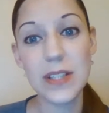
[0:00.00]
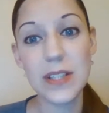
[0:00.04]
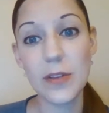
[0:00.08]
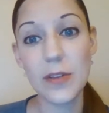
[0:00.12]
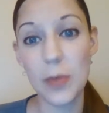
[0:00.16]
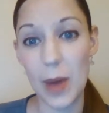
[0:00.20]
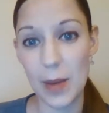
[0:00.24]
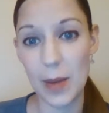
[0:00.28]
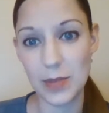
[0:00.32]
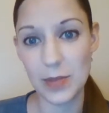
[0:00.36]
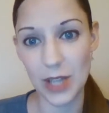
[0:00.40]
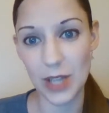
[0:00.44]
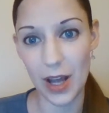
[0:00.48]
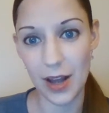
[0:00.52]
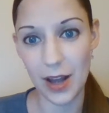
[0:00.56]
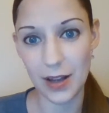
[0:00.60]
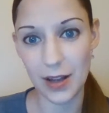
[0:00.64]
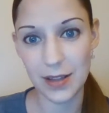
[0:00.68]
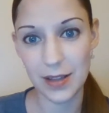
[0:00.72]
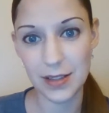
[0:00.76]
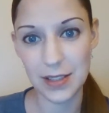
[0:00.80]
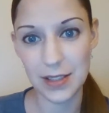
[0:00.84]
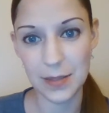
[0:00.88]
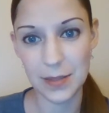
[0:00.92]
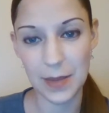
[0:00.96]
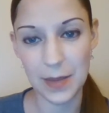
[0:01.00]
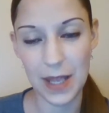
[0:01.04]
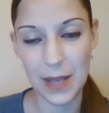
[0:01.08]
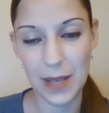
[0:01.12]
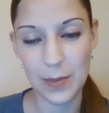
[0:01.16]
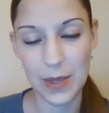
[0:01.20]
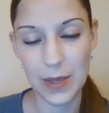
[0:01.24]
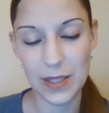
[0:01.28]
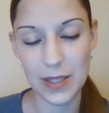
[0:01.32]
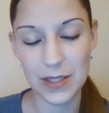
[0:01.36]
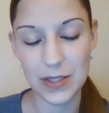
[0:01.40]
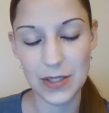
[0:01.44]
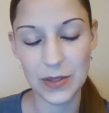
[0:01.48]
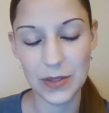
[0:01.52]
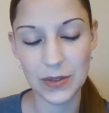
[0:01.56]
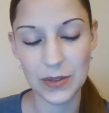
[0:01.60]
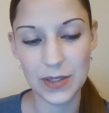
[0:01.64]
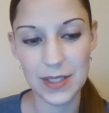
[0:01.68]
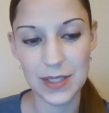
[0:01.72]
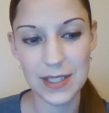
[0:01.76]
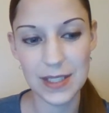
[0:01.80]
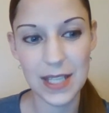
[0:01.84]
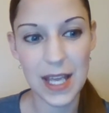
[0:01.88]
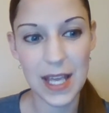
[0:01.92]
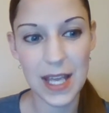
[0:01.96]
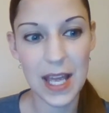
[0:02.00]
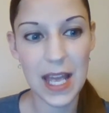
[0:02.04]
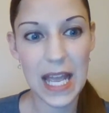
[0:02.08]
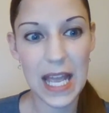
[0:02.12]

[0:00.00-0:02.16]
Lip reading: give a pep talk to my AP students,